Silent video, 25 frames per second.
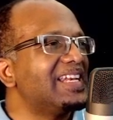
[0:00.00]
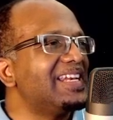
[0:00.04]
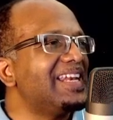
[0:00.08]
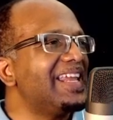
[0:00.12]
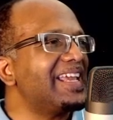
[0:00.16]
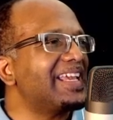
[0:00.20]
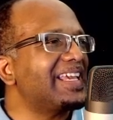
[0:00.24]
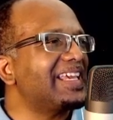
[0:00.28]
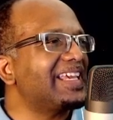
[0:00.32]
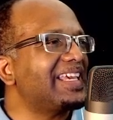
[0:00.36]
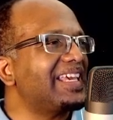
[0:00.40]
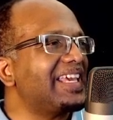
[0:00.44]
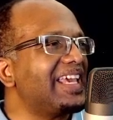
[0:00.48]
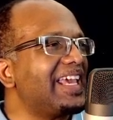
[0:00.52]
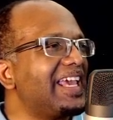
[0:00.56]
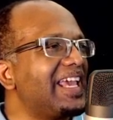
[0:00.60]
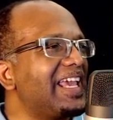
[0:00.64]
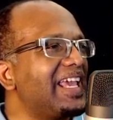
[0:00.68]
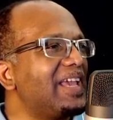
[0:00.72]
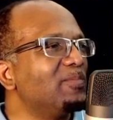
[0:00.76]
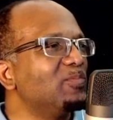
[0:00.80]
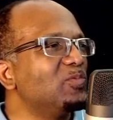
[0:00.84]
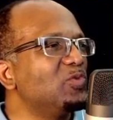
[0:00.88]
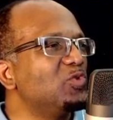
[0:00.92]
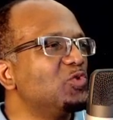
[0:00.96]
they
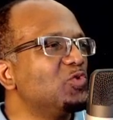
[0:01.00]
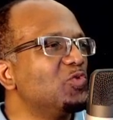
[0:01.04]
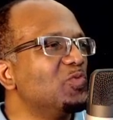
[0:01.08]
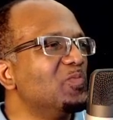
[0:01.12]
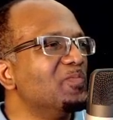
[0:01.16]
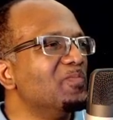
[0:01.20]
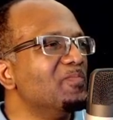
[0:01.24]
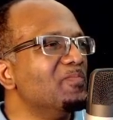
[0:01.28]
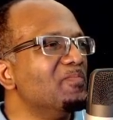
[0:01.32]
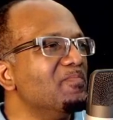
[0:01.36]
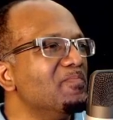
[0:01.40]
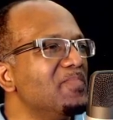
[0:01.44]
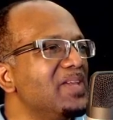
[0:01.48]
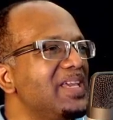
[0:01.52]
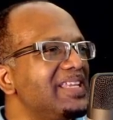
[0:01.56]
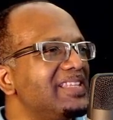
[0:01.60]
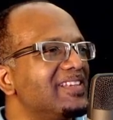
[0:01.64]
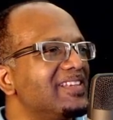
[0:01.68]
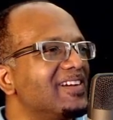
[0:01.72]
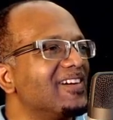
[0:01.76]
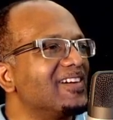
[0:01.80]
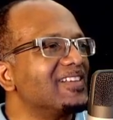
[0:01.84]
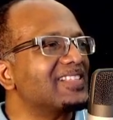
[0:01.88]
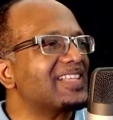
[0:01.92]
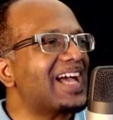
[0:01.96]
came to
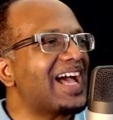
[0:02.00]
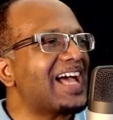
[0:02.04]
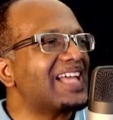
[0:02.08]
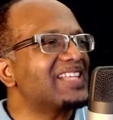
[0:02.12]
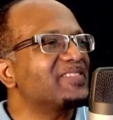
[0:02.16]
meet us